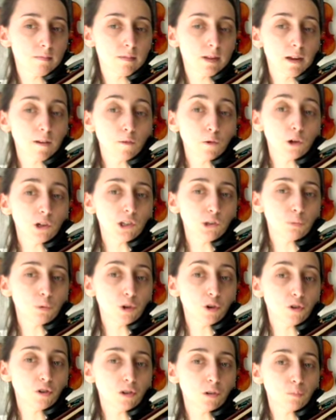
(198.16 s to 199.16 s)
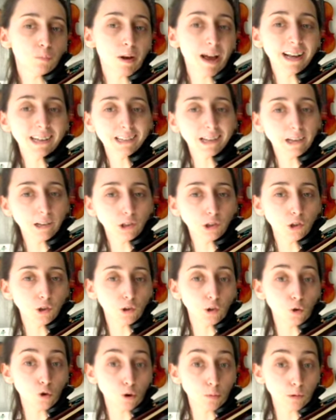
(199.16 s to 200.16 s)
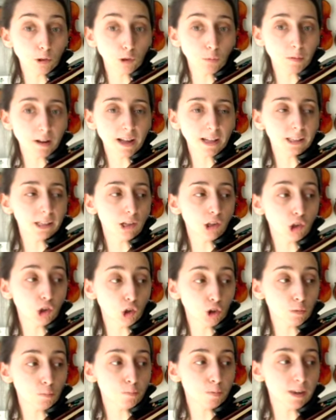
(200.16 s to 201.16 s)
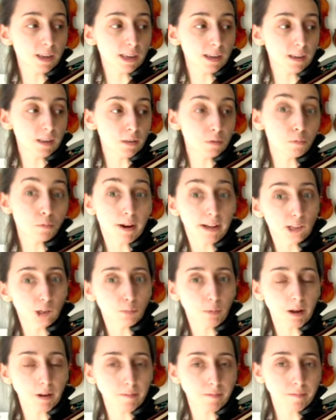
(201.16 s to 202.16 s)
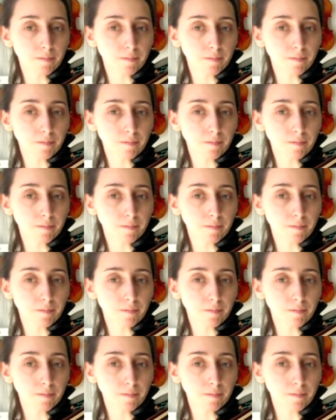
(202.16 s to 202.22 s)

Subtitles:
Of course, when you're back down to your normal spot, that should be the right spot.